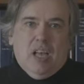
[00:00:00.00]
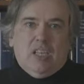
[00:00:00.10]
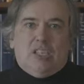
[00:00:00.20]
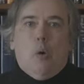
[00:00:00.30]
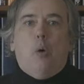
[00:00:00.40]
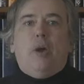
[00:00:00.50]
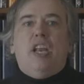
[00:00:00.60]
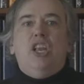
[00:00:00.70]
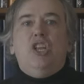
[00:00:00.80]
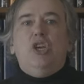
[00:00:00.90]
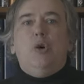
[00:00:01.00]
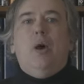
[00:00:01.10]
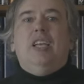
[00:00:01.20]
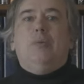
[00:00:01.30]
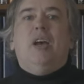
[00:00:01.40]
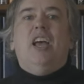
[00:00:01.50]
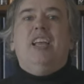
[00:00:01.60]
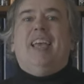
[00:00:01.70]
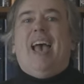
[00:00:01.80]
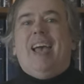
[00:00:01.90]
So what we're going to do is we're going
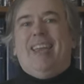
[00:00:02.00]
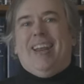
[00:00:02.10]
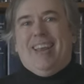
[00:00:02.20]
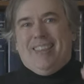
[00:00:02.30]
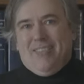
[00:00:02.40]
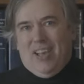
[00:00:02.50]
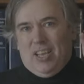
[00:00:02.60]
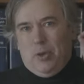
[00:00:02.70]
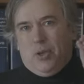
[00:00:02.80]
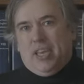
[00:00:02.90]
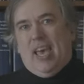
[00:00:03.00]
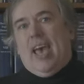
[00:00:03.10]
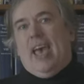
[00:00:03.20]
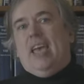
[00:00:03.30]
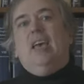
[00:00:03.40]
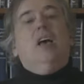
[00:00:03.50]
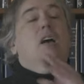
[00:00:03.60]
to calculate the value K